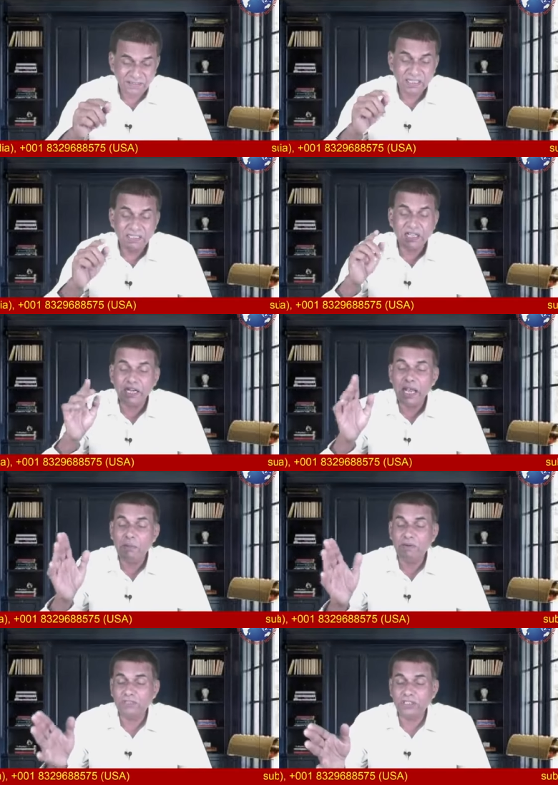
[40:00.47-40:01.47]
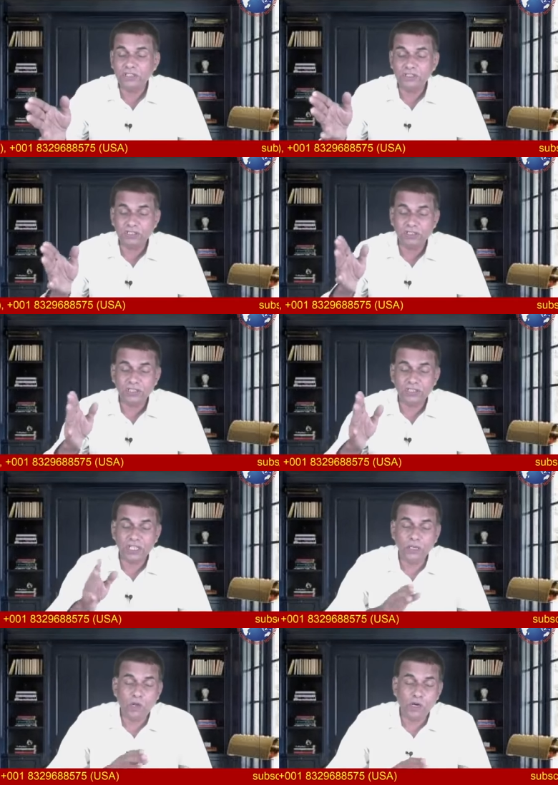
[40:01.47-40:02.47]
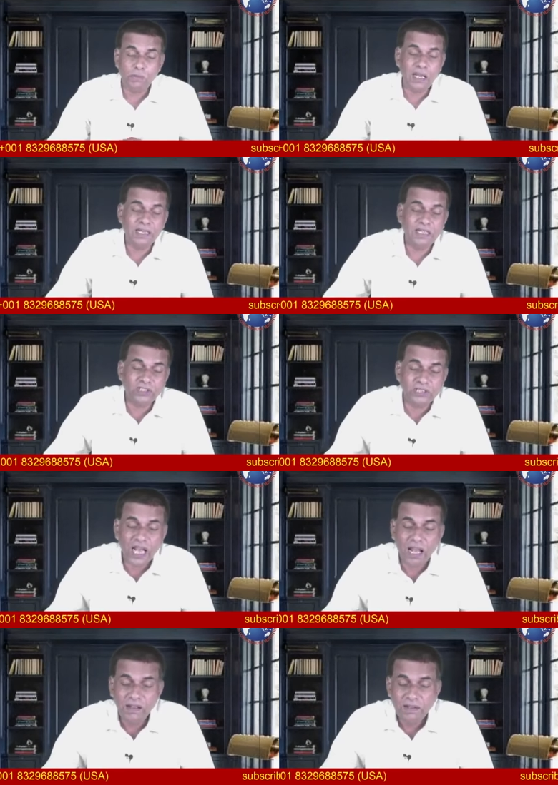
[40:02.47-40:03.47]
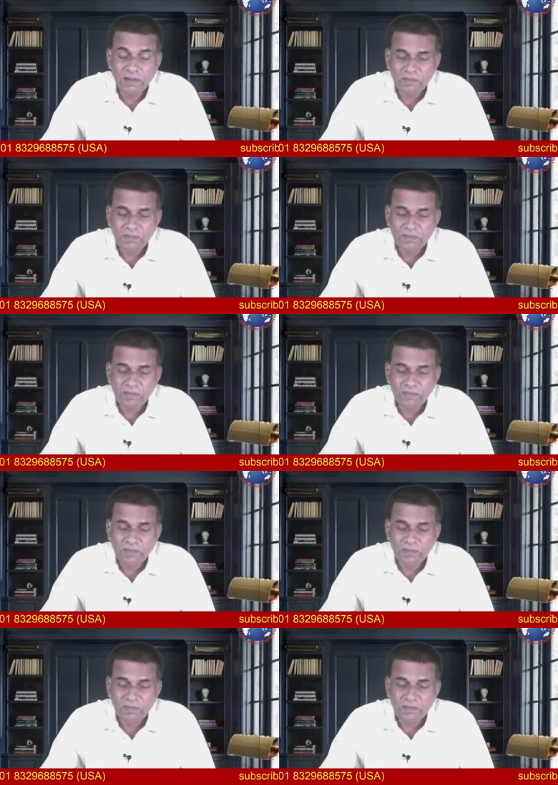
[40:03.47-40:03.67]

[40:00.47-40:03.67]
in the name of jesus sister norma garza